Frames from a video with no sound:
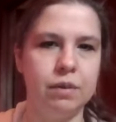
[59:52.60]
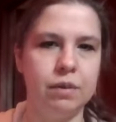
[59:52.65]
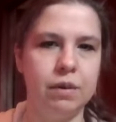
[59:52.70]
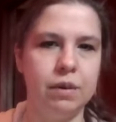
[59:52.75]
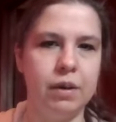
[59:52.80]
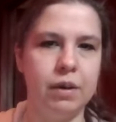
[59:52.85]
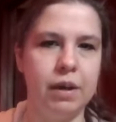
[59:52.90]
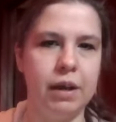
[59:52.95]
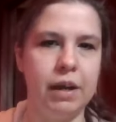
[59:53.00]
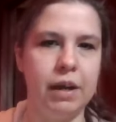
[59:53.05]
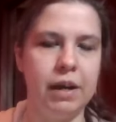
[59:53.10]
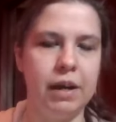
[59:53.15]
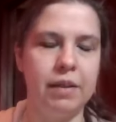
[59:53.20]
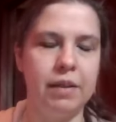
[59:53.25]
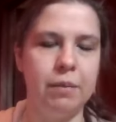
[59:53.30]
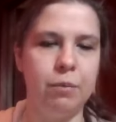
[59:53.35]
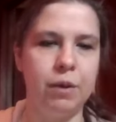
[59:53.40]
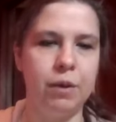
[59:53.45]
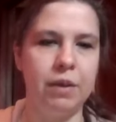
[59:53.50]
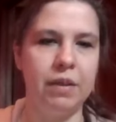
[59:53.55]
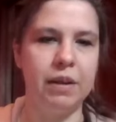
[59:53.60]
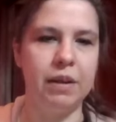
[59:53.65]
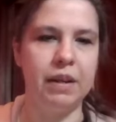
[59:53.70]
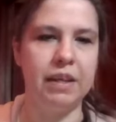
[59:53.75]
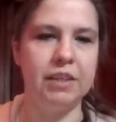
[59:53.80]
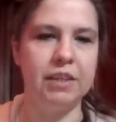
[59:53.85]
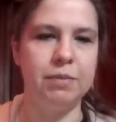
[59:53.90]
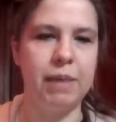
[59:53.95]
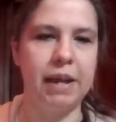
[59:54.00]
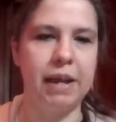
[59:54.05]
Good. And then bring the
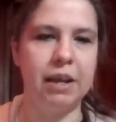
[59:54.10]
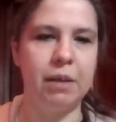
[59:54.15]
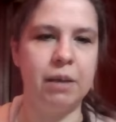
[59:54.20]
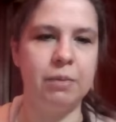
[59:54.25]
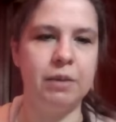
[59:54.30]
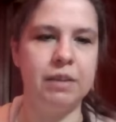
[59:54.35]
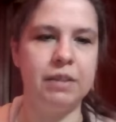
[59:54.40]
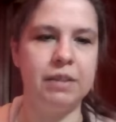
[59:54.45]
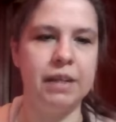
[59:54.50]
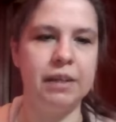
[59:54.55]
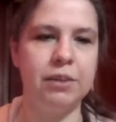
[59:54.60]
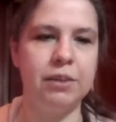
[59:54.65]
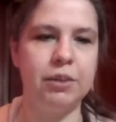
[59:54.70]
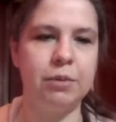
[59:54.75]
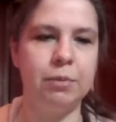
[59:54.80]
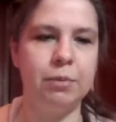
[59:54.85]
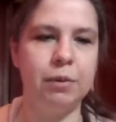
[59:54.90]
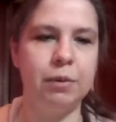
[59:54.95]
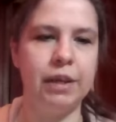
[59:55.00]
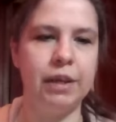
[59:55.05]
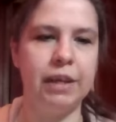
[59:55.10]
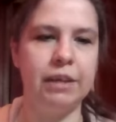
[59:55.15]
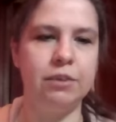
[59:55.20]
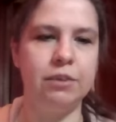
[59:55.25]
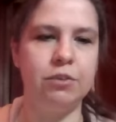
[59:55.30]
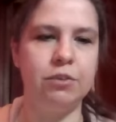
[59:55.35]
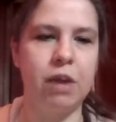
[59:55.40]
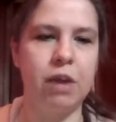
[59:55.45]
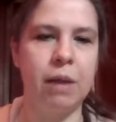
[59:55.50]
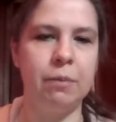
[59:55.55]
knees back up to center, please.
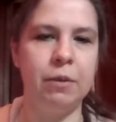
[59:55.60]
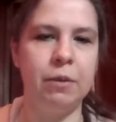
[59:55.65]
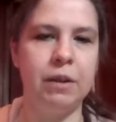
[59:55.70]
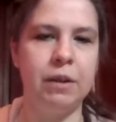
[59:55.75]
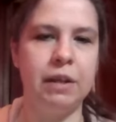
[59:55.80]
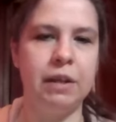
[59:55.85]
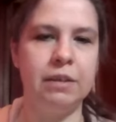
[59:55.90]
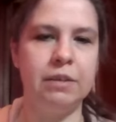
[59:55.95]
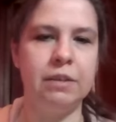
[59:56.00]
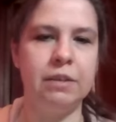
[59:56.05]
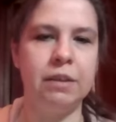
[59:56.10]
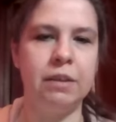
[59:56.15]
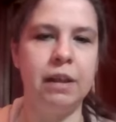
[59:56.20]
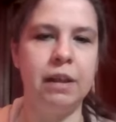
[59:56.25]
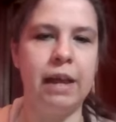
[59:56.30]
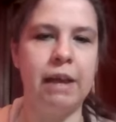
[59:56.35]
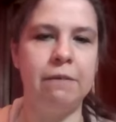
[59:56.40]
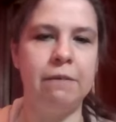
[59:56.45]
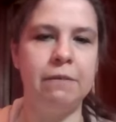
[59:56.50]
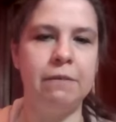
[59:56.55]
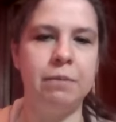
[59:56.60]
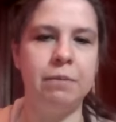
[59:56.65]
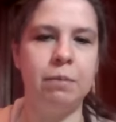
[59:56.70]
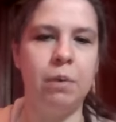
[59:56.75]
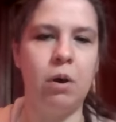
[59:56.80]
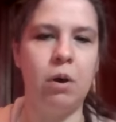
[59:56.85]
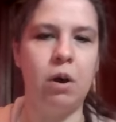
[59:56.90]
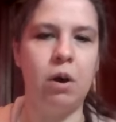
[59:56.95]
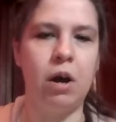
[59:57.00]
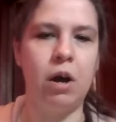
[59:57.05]
Drop the knees to the left.
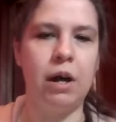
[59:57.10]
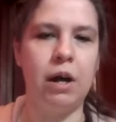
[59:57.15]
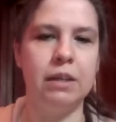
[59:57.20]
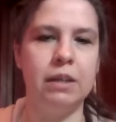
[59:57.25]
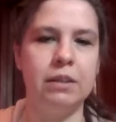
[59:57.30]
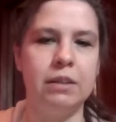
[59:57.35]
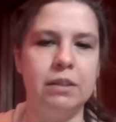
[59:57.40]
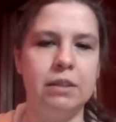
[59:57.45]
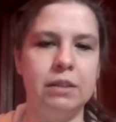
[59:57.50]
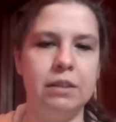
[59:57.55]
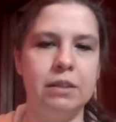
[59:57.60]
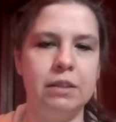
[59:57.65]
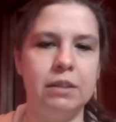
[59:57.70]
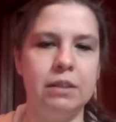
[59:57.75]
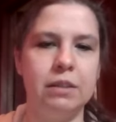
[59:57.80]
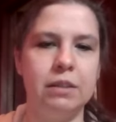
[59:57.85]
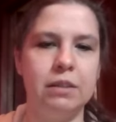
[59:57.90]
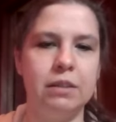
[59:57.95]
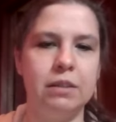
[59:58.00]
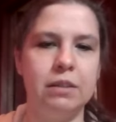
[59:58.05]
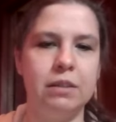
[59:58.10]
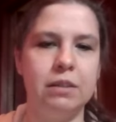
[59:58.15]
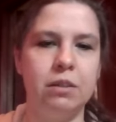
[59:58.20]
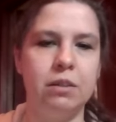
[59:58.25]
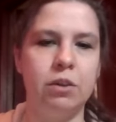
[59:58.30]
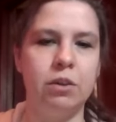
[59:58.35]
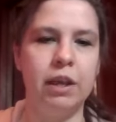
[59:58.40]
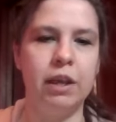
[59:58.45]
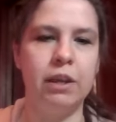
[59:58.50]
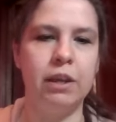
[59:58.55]
Pause.
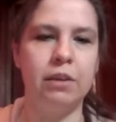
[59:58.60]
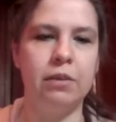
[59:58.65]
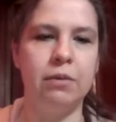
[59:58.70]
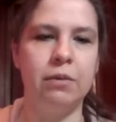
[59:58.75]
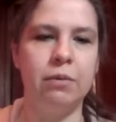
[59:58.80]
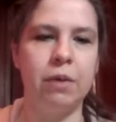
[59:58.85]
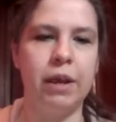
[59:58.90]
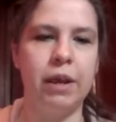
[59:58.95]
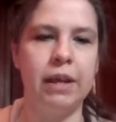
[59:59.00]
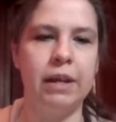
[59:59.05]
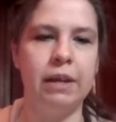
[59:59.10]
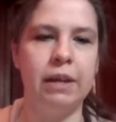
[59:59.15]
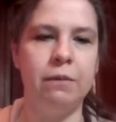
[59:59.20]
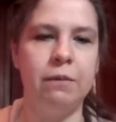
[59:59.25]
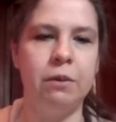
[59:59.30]
Looking to the right if